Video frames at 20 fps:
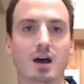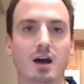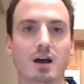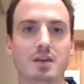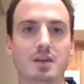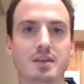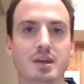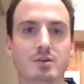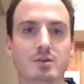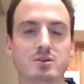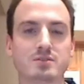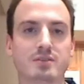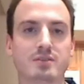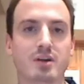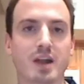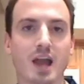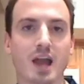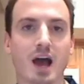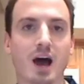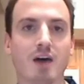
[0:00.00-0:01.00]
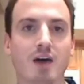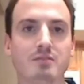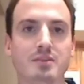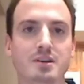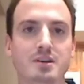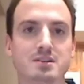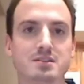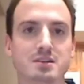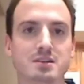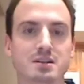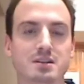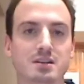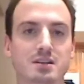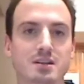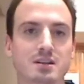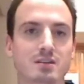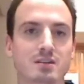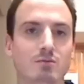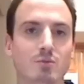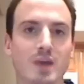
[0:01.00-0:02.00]
think it was very obvious
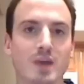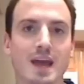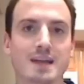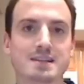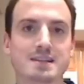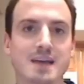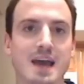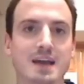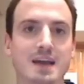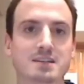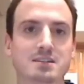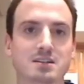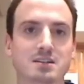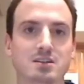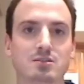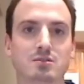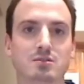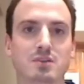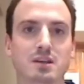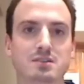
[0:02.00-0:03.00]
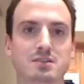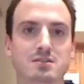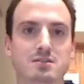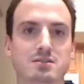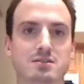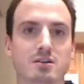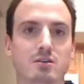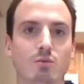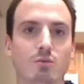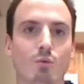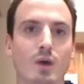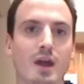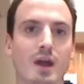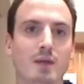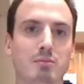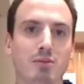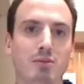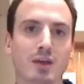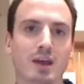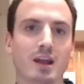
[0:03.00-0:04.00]
that we had to execute things a certain
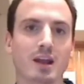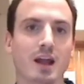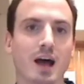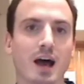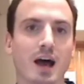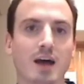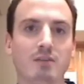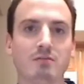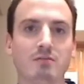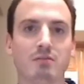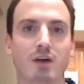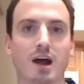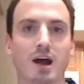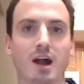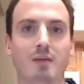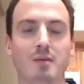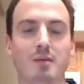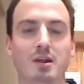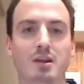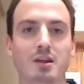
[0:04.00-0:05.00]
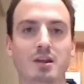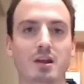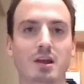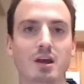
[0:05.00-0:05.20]
way, playing in a hot environment.